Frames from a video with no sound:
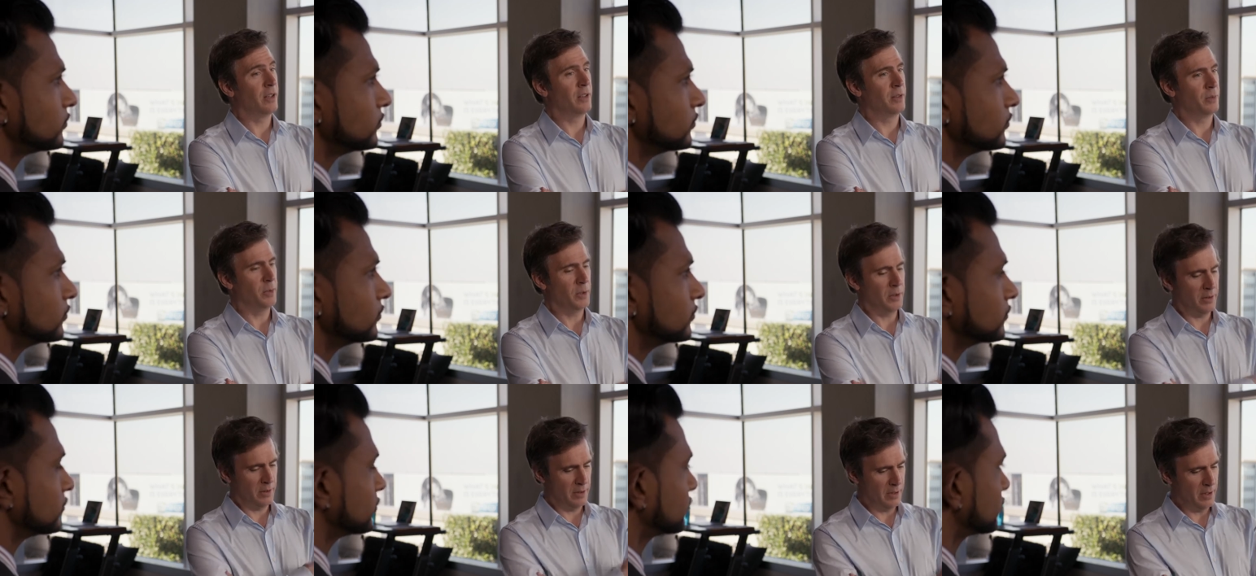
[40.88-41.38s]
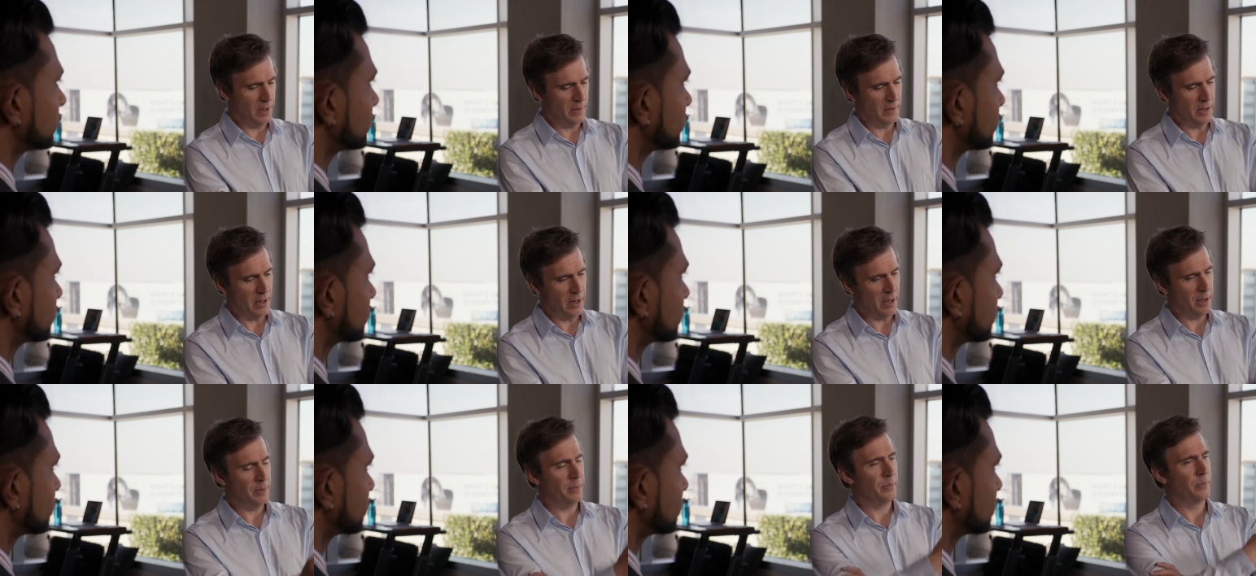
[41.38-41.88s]
Speaker 1: Oh, well, lift
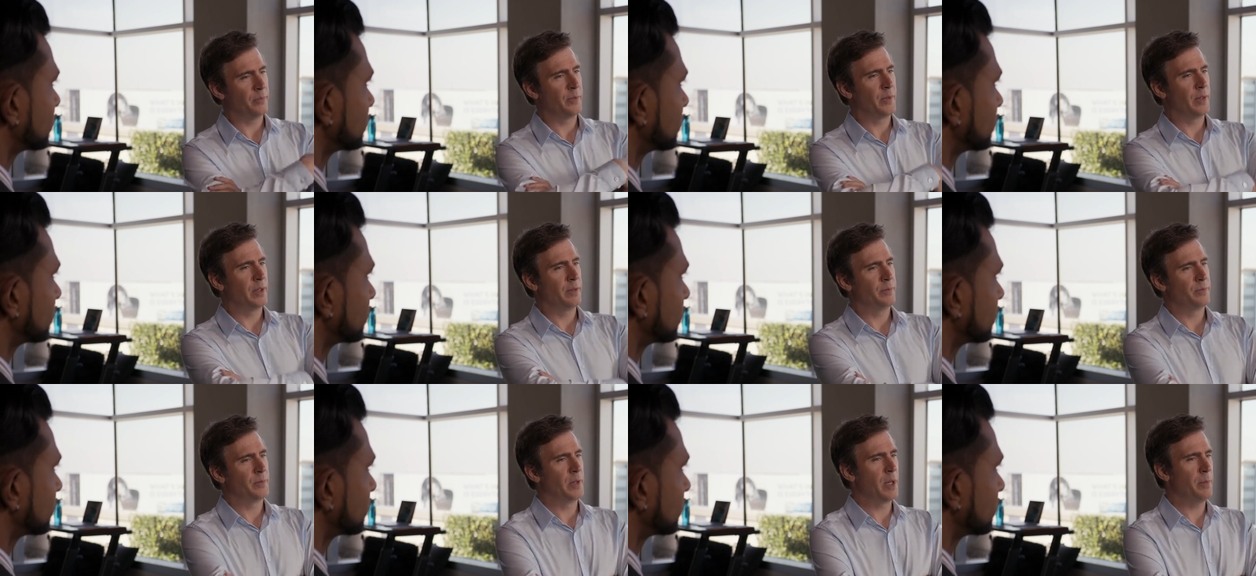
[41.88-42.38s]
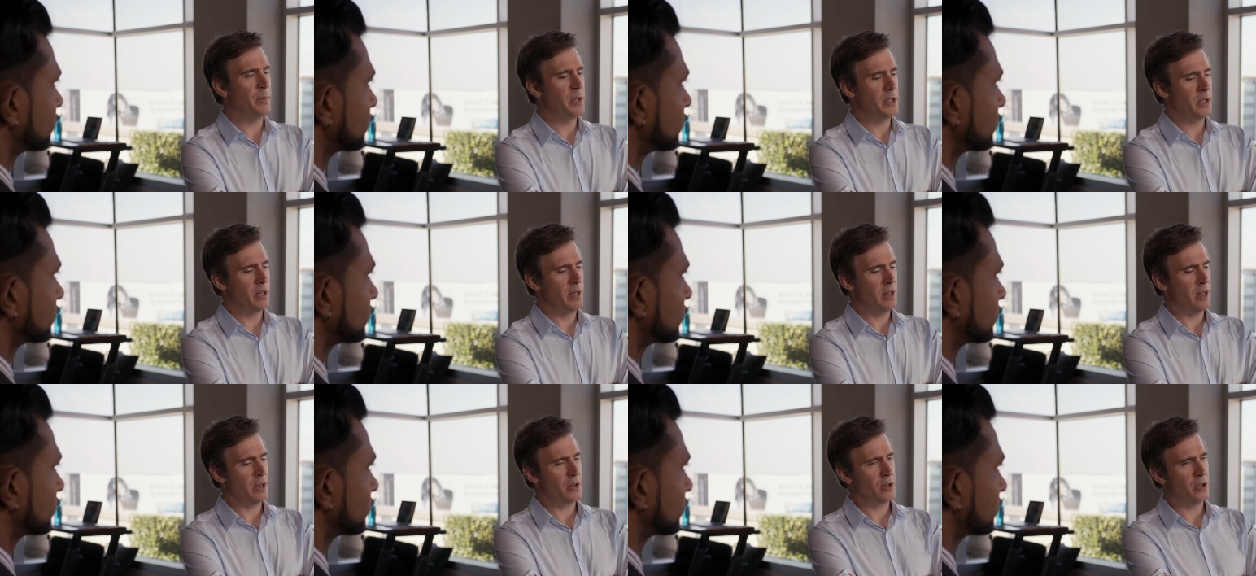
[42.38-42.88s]
it up. Let me
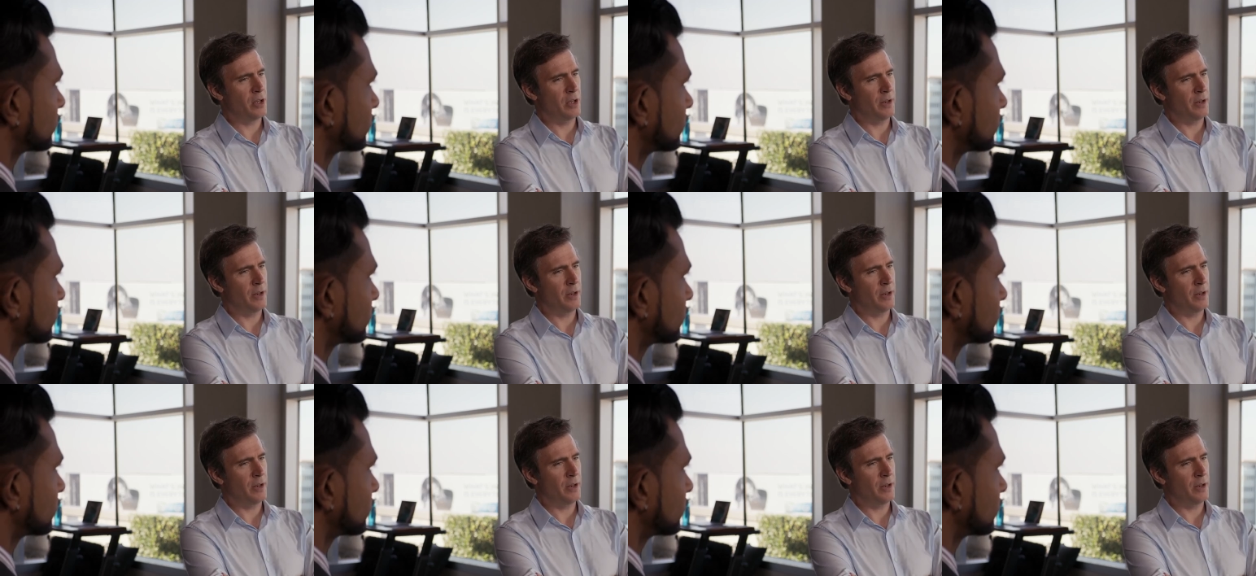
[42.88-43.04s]
see that